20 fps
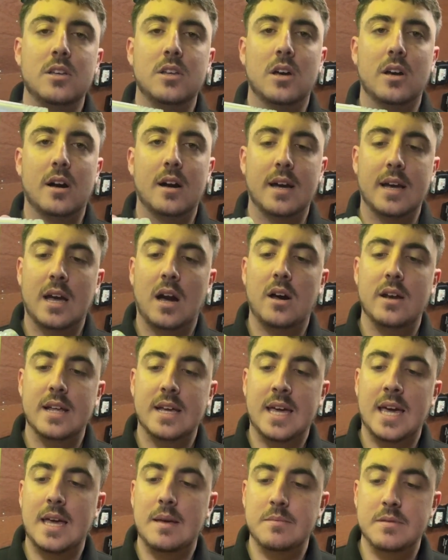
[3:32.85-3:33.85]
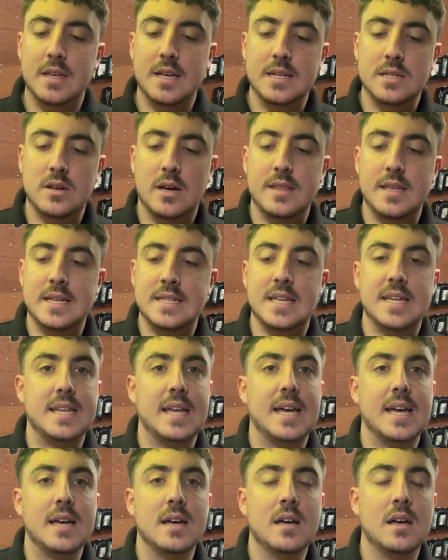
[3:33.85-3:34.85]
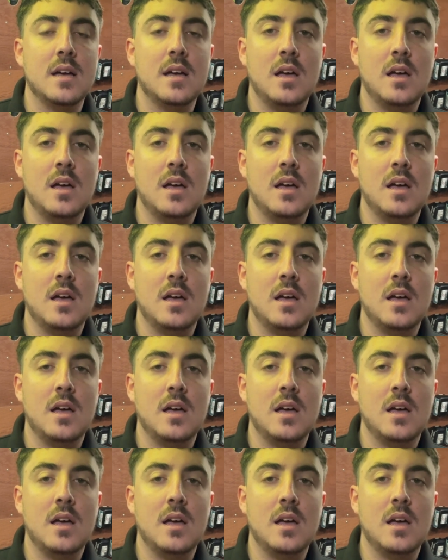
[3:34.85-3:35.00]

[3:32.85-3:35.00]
I can kind of keep things like this in it,